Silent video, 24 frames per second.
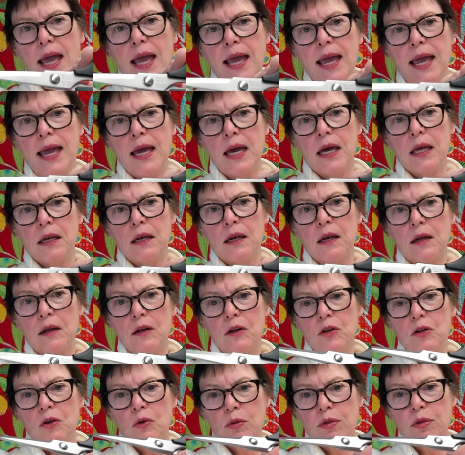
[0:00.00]
and
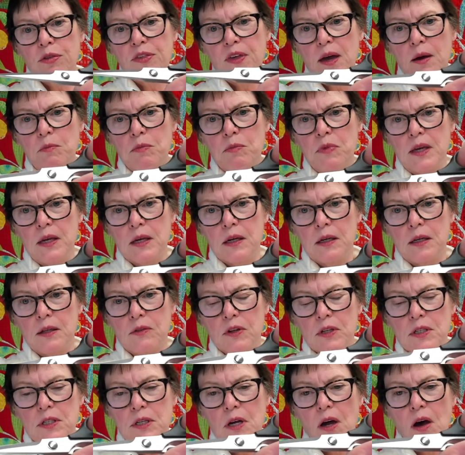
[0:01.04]
your thumb then
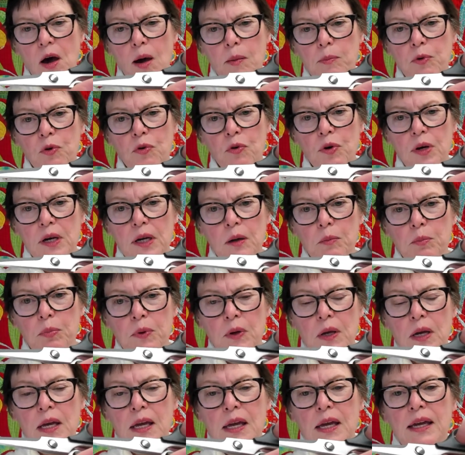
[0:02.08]
in the top grip
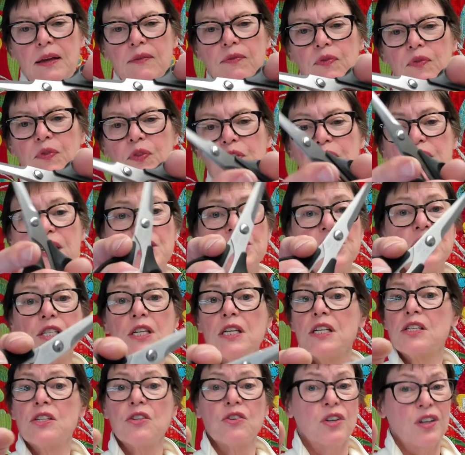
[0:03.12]
this
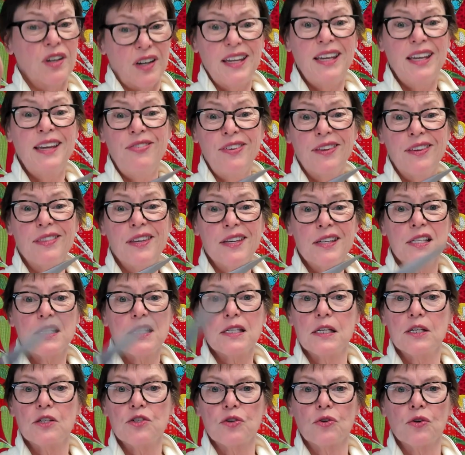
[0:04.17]
scissor, even
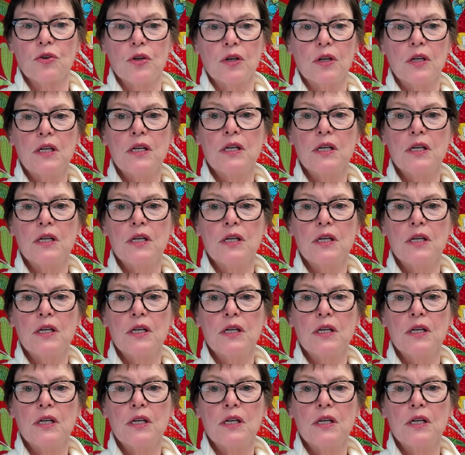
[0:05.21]
this scissor,